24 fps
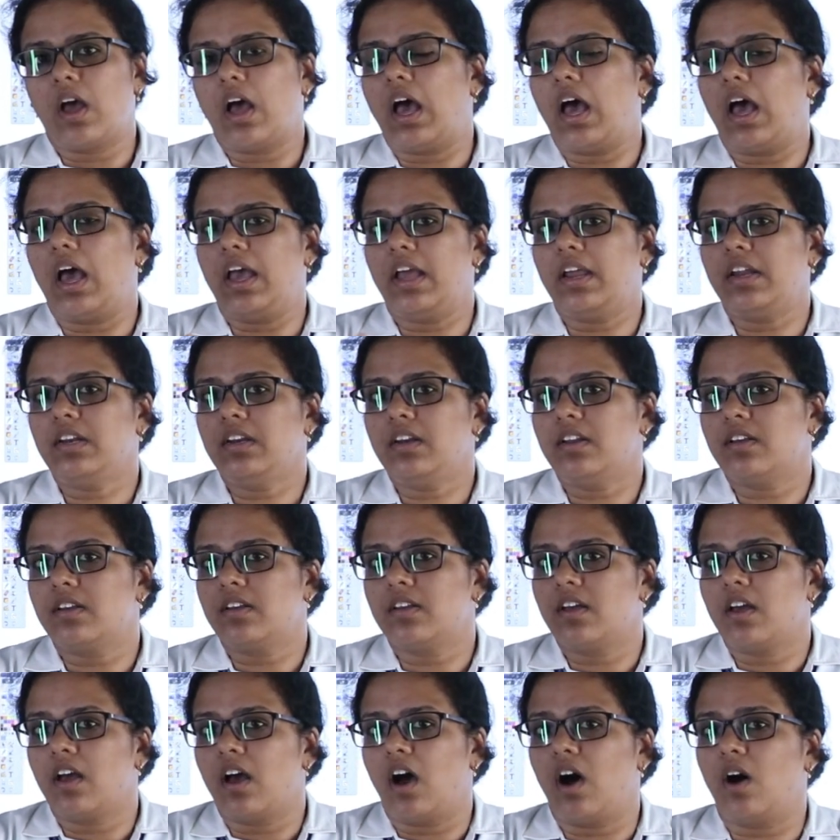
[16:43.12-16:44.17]
and
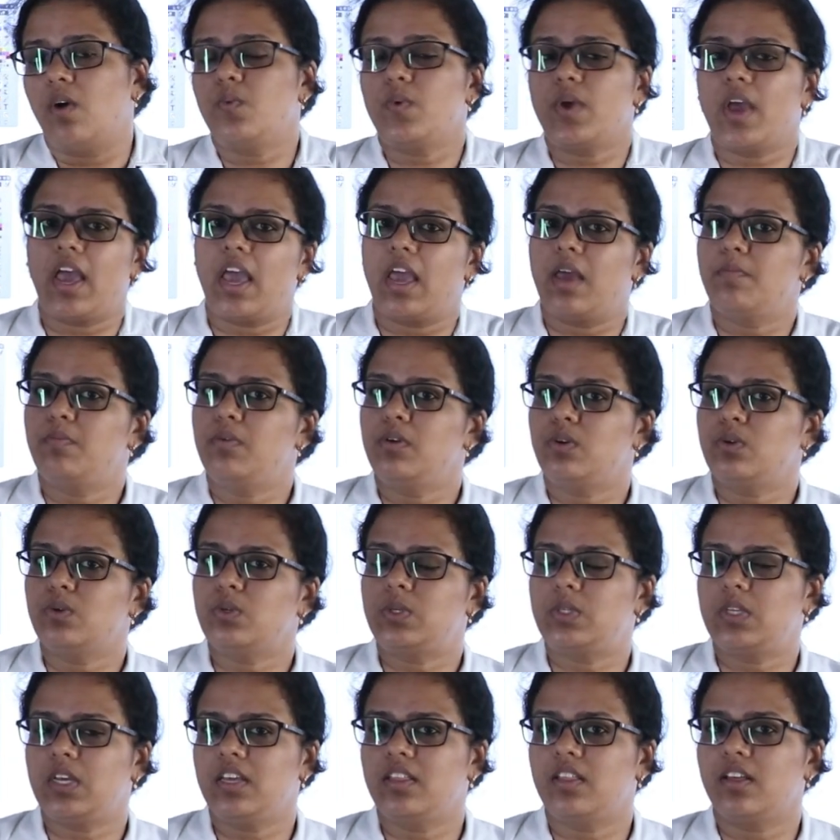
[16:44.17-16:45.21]
how uh, we are able to
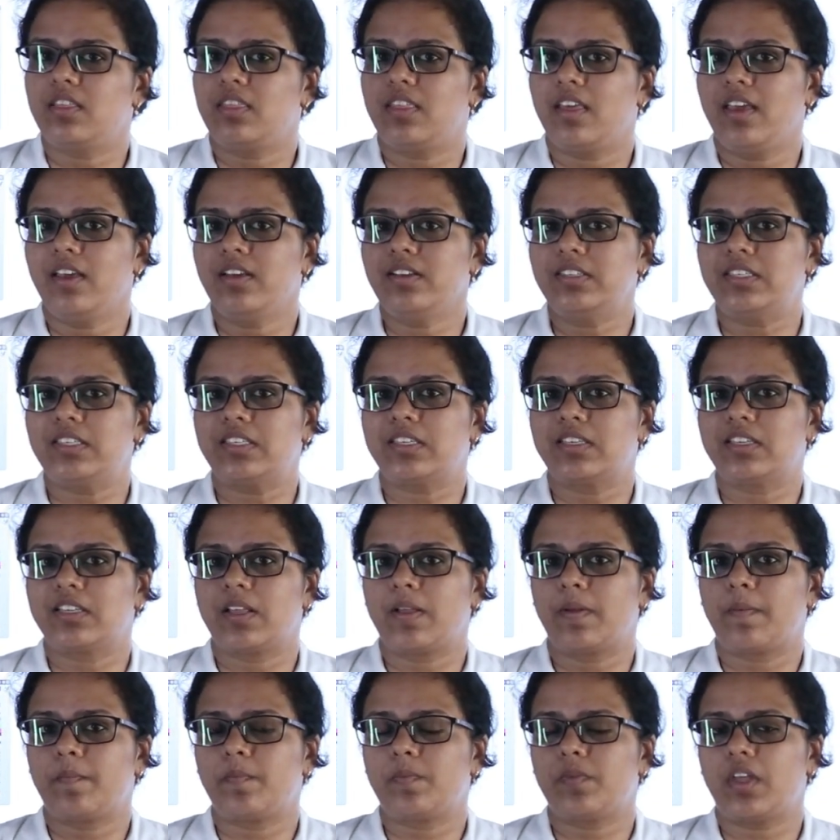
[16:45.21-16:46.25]
see the things
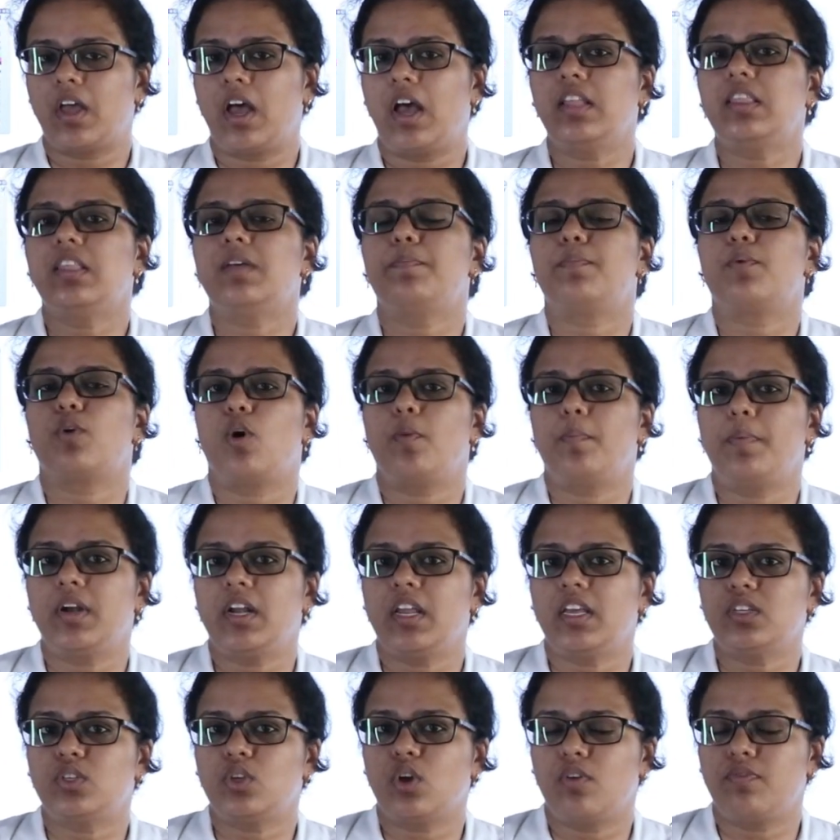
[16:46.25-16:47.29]
and the
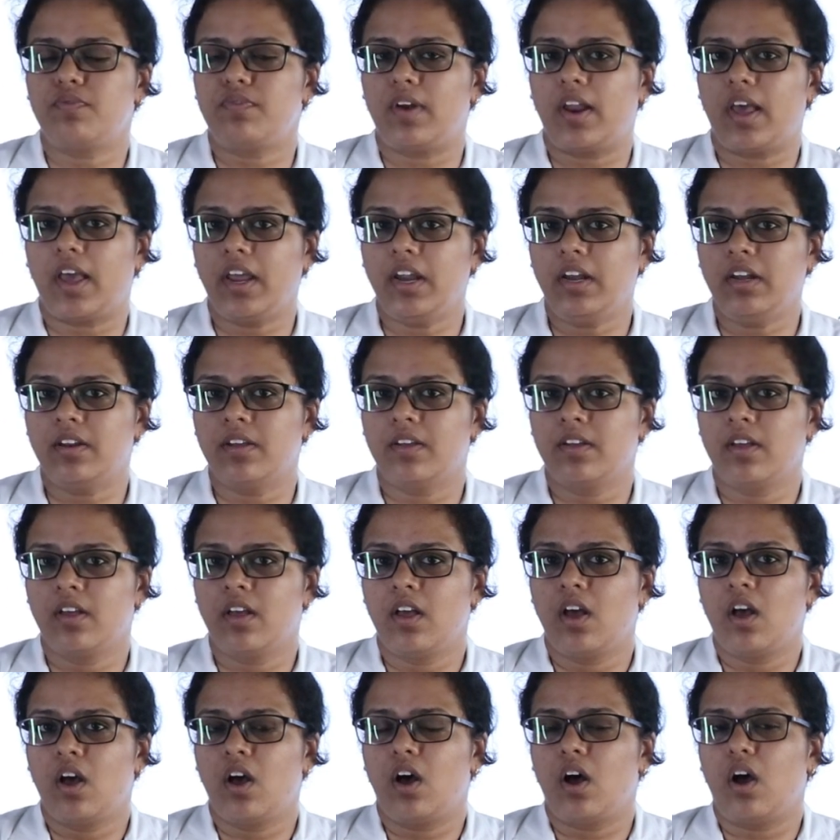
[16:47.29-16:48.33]
properties of light
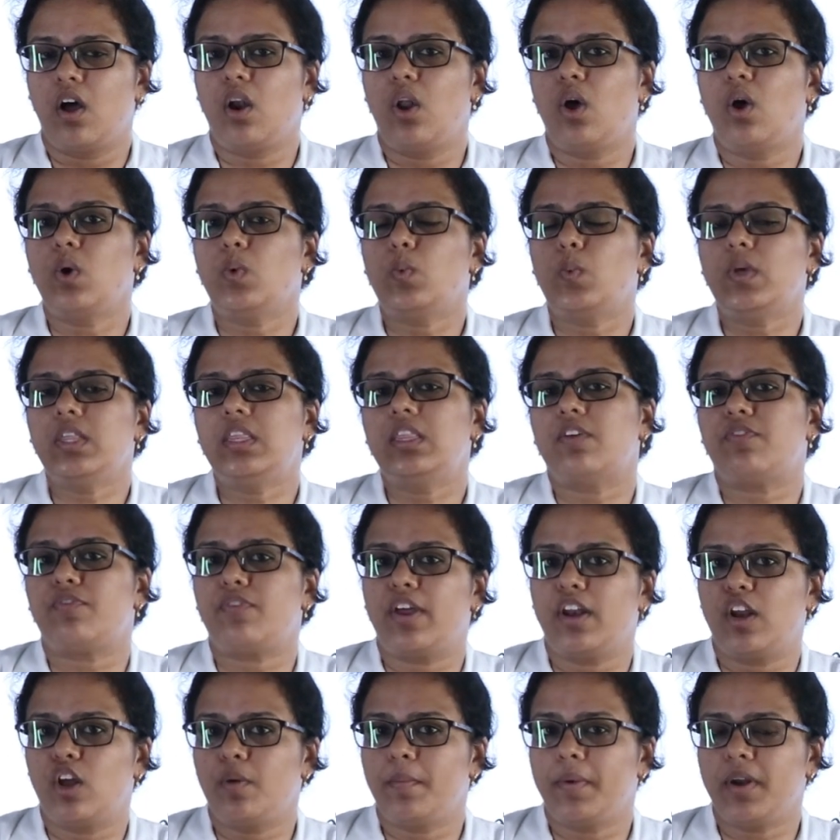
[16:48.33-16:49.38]
along with the
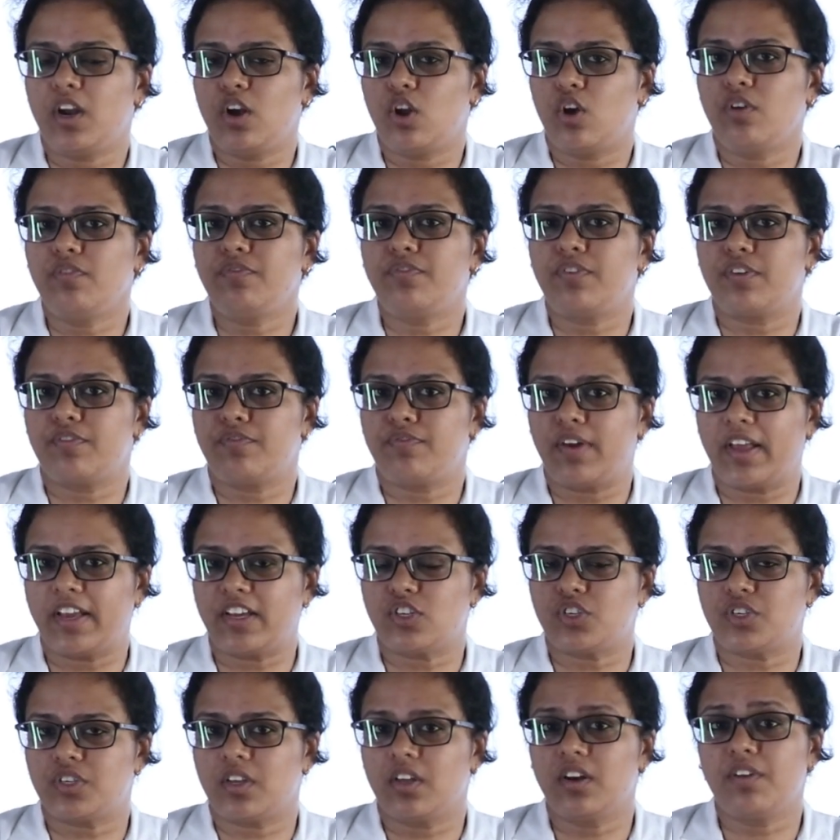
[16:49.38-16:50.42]
phenomenon of
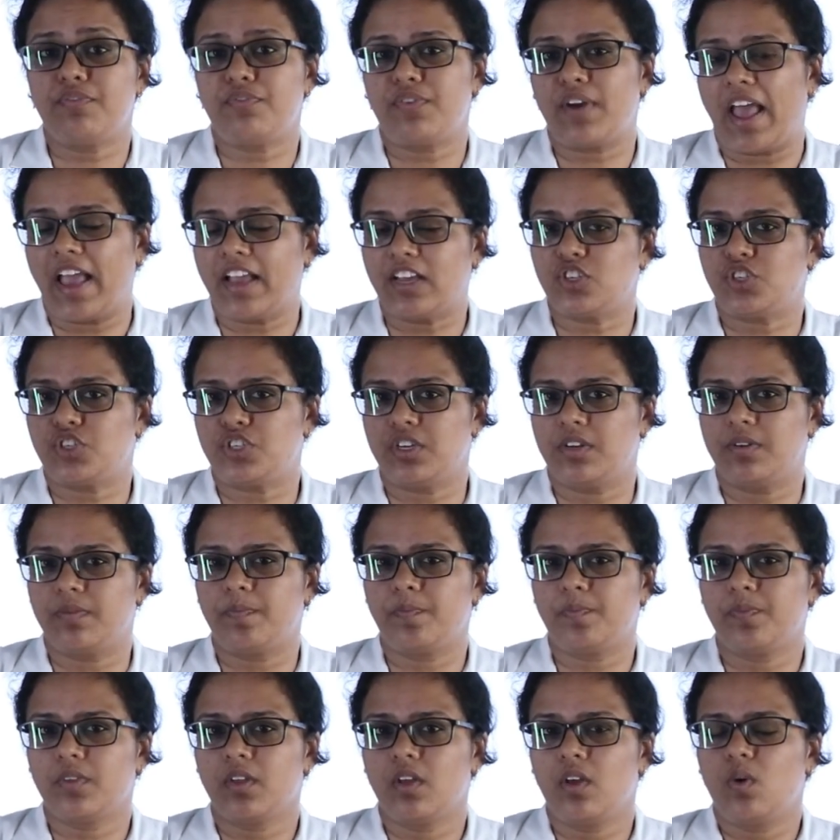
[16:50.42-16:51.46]
refraction.
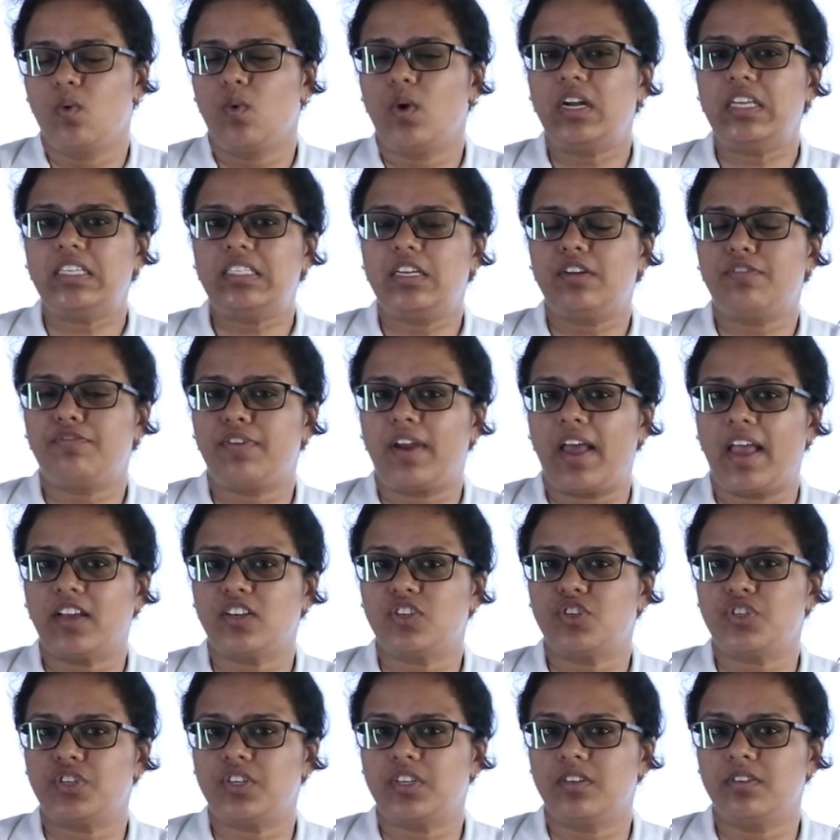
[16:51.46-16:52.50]
What is
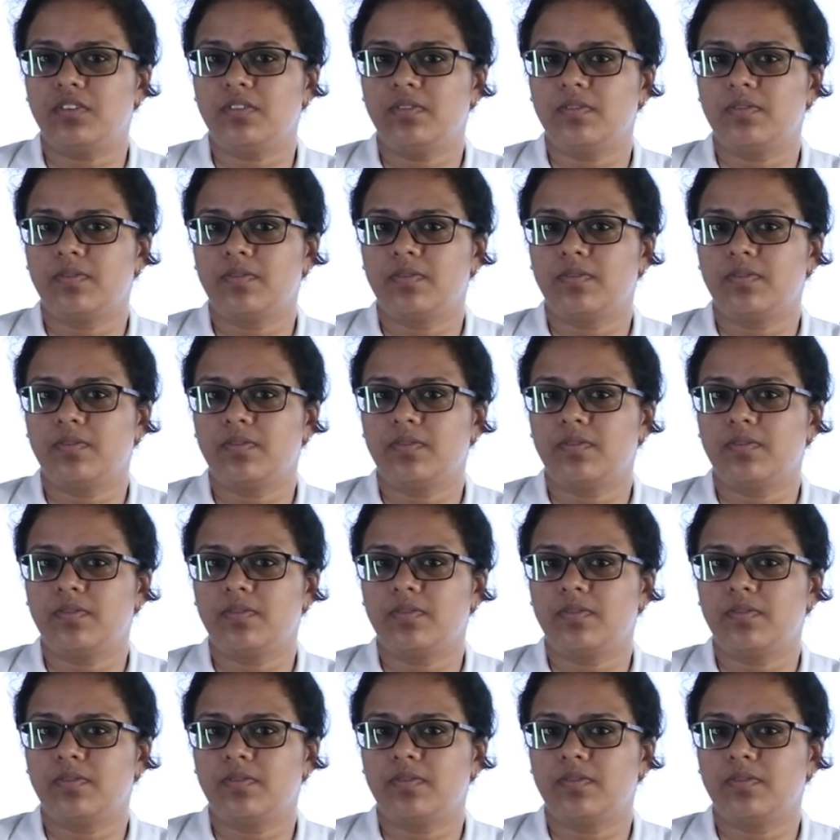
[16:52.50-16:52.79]
refraction?